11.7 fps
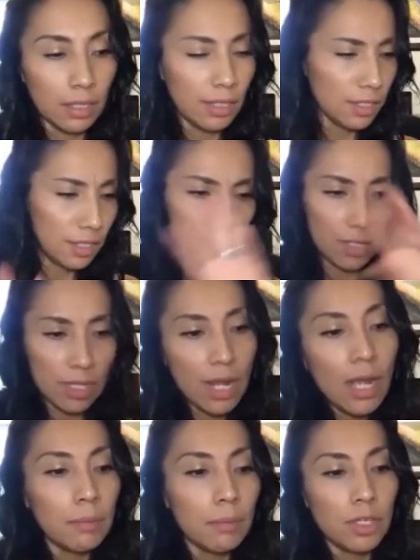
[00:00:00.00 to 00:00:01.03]
This is
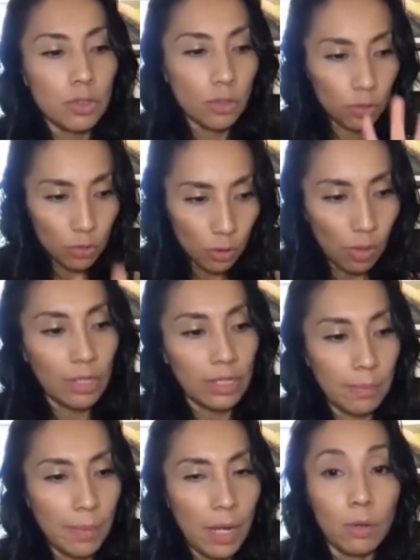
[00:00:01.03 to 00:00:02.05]
not me you're
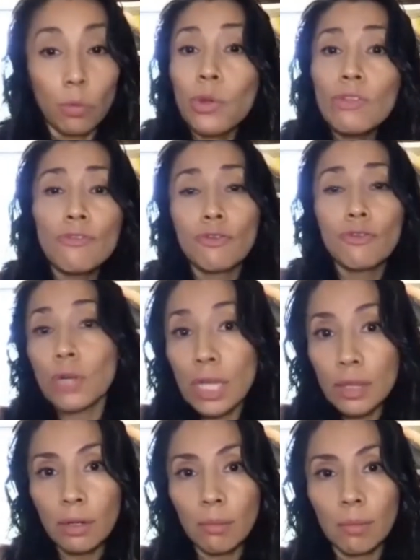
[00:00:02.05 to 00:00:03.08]
talking about, with
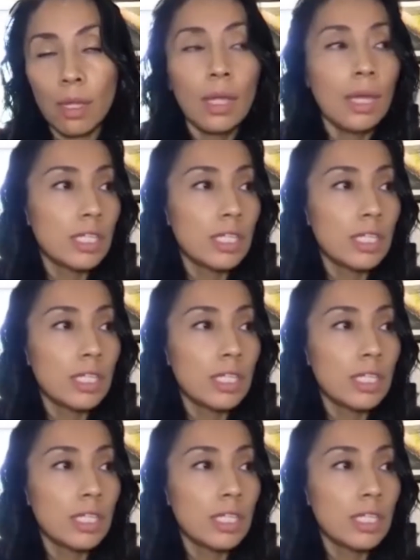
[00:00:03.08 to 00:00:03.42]
freedom,